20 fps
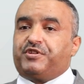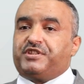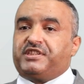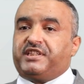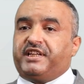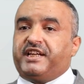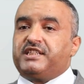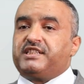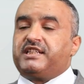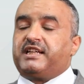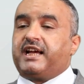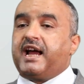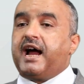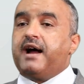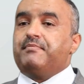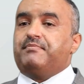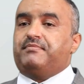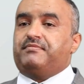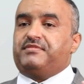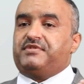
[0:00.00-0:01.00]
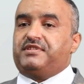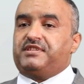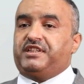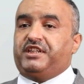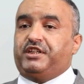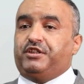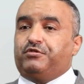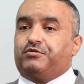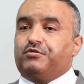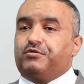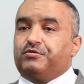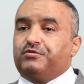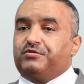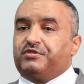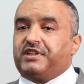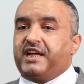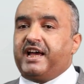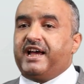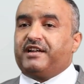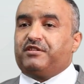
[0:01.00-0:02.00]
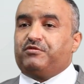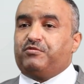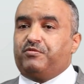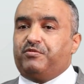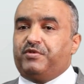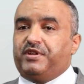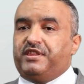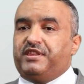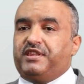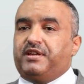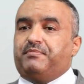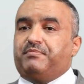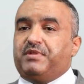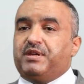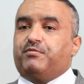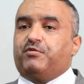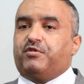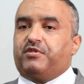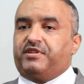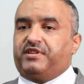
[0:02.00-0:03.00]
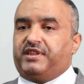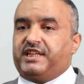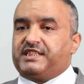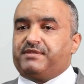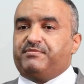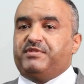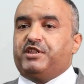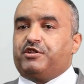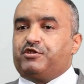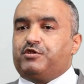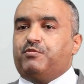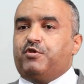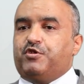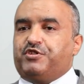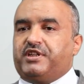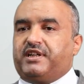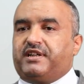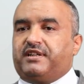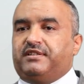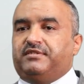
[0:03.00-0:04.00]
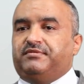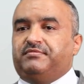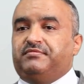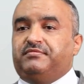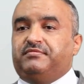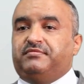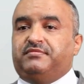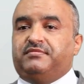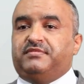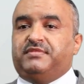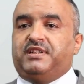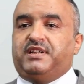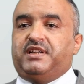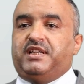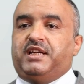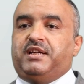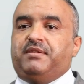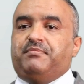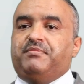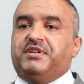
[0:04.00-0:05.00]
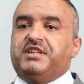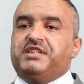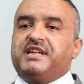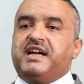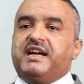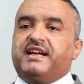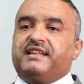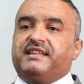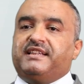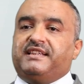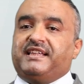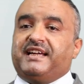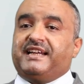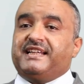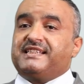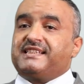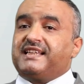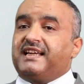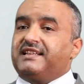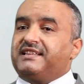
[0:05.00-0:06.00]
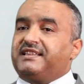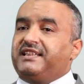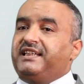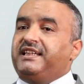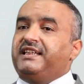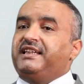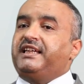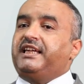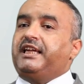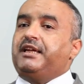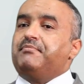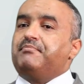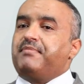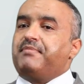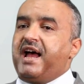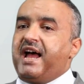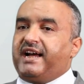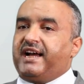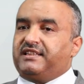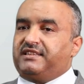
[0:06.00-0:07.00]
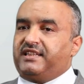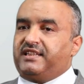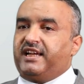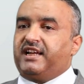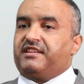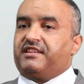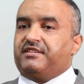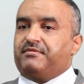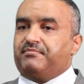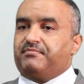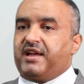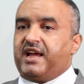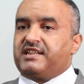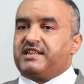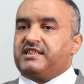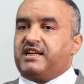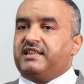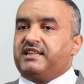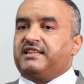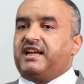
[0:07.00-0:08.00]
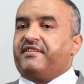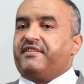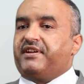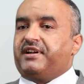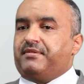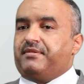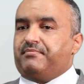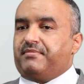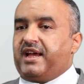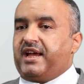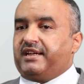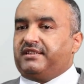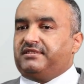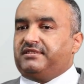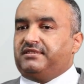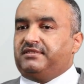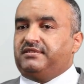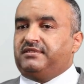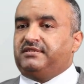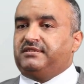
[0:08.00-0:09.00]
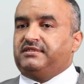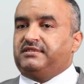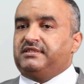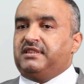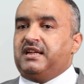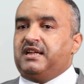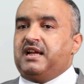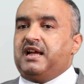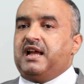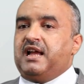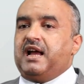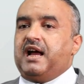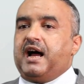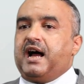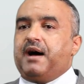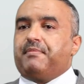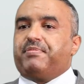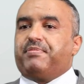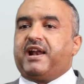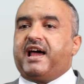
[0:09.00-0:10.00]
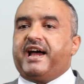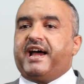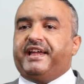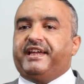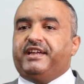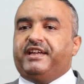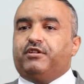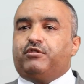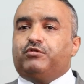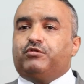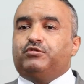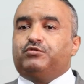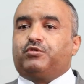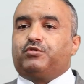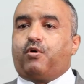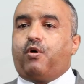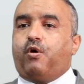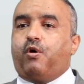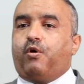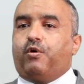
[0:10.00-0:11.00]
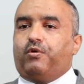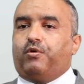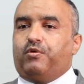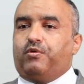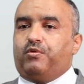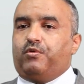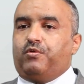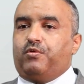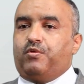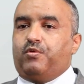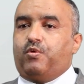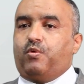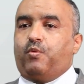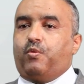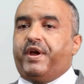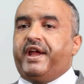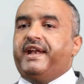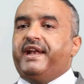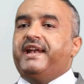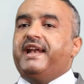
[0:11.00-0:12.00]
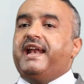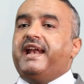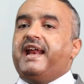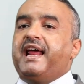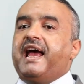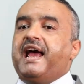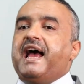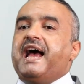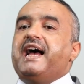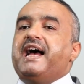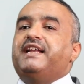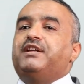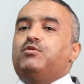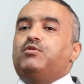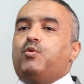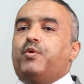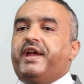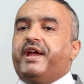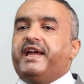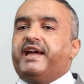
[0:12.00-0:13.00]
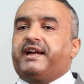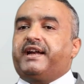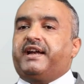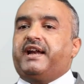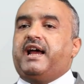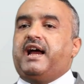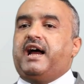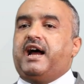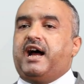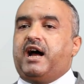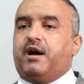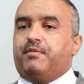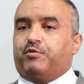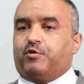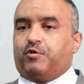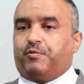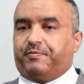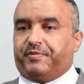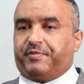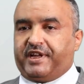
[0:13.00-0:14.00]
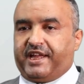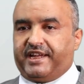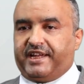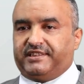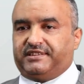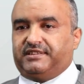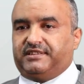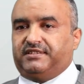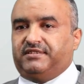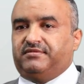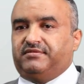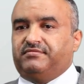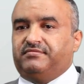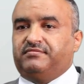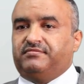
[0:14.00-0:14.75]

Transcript: or stress comes into contact with the people, that's mean exposure, measure the resulting impact, health impacts and other impact, applying control when and where appropriate.